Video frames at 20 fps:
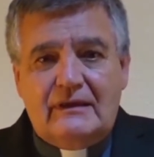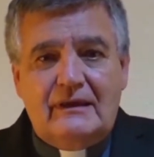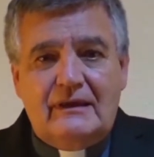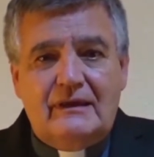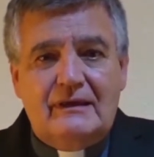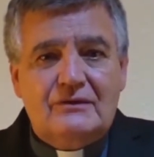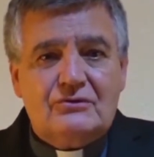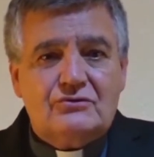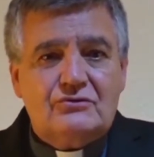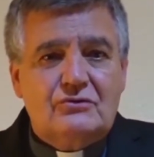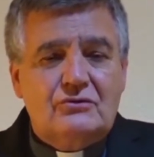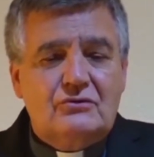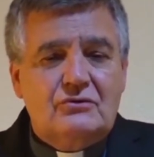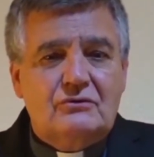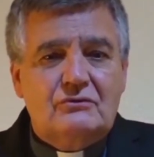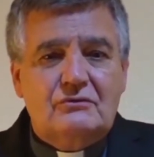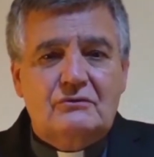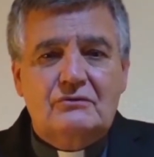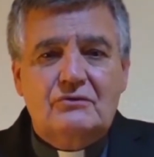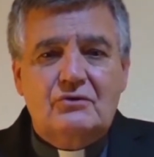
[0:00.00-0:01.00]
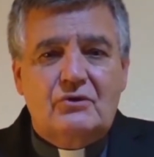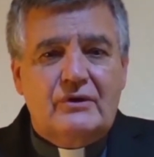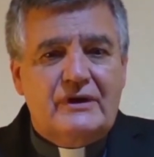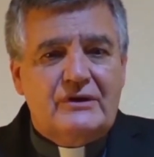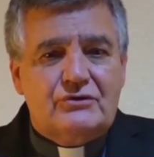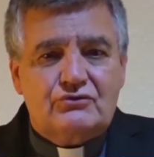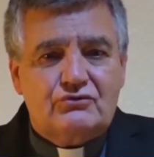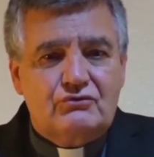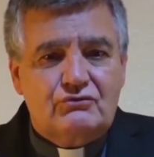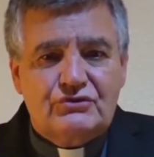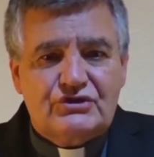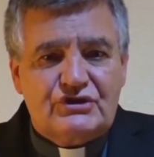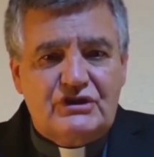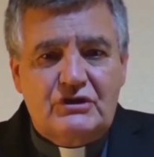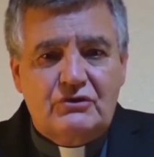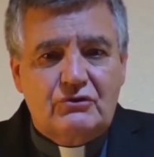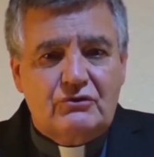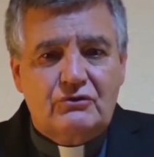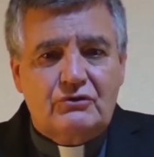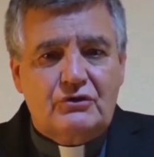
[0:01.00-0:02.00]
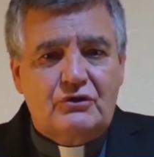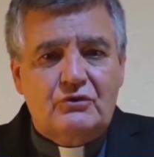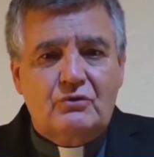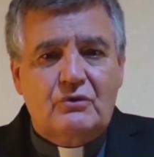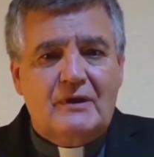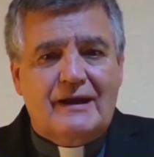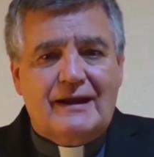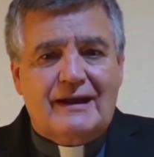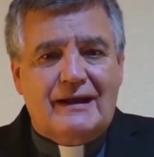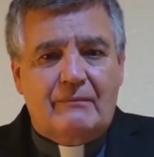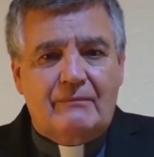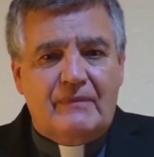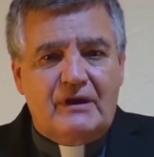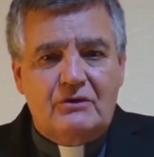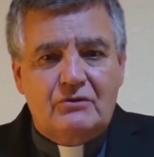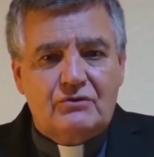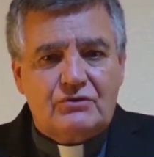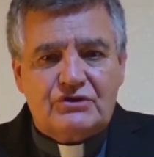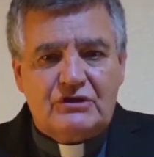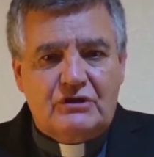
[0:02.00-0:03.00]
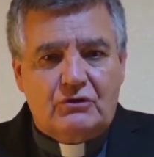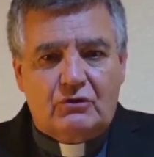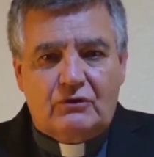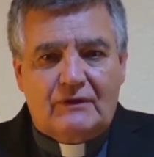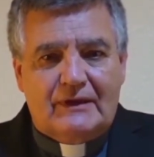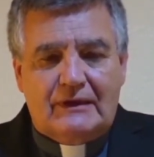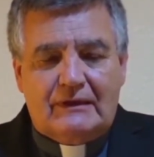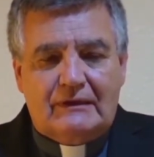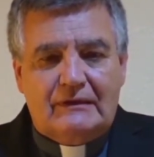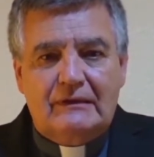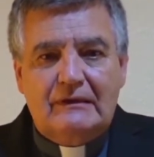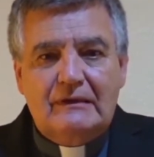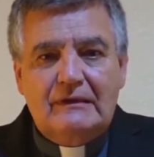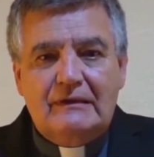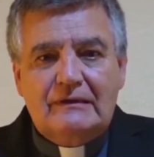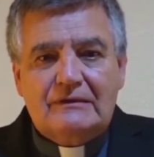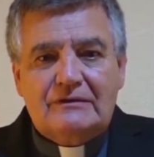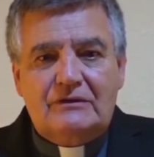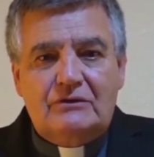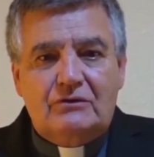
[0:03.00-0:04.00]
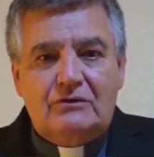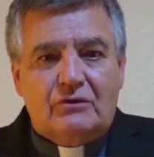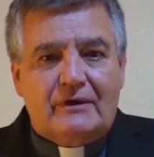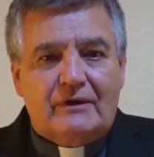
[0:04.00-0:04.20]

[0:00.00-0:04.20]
that it is not a synod nor a synodal path,